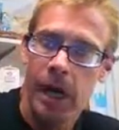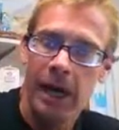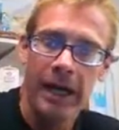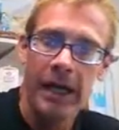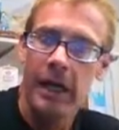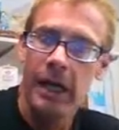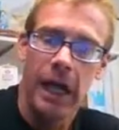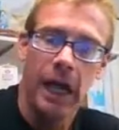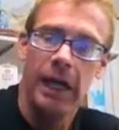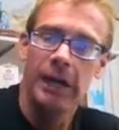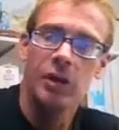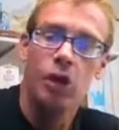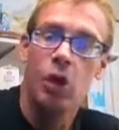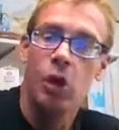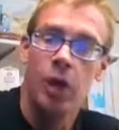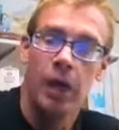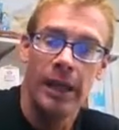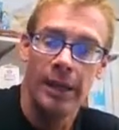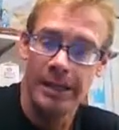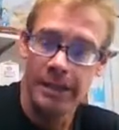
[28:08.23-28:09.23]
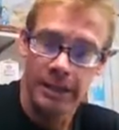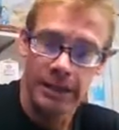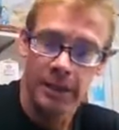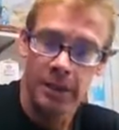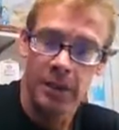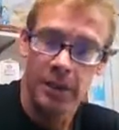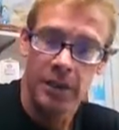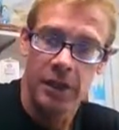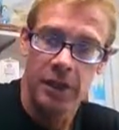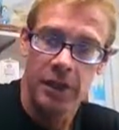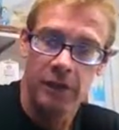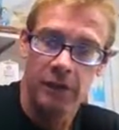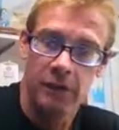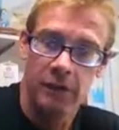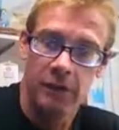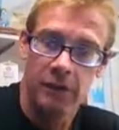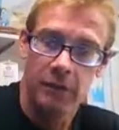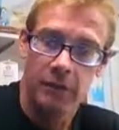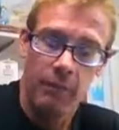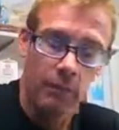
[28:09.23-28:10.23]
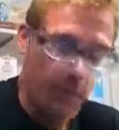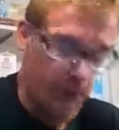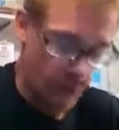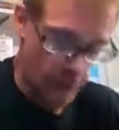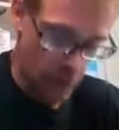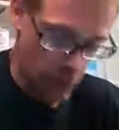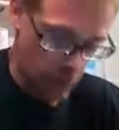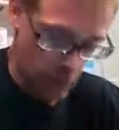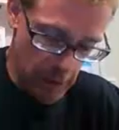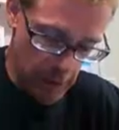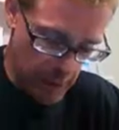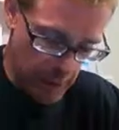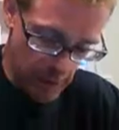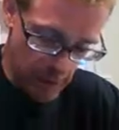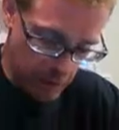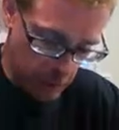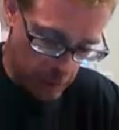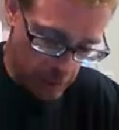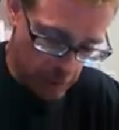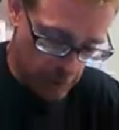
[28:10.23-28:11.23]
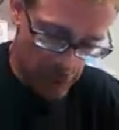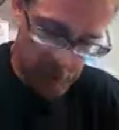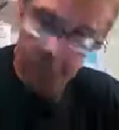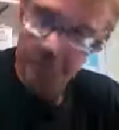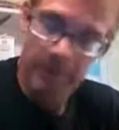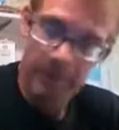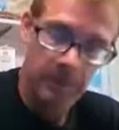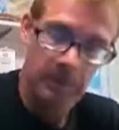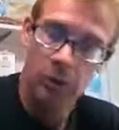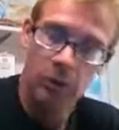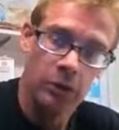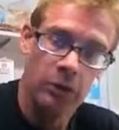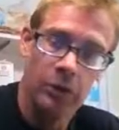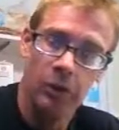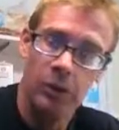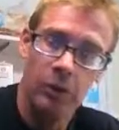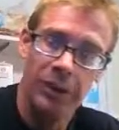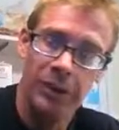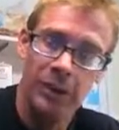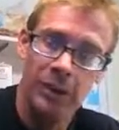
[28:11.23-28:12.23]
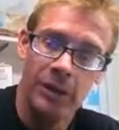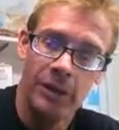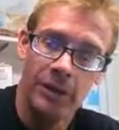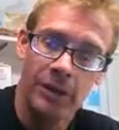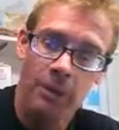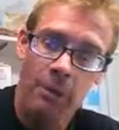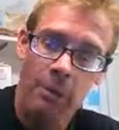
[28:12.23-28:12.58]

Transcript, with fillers: I I don't like this stuff. I don't like what these people are doing.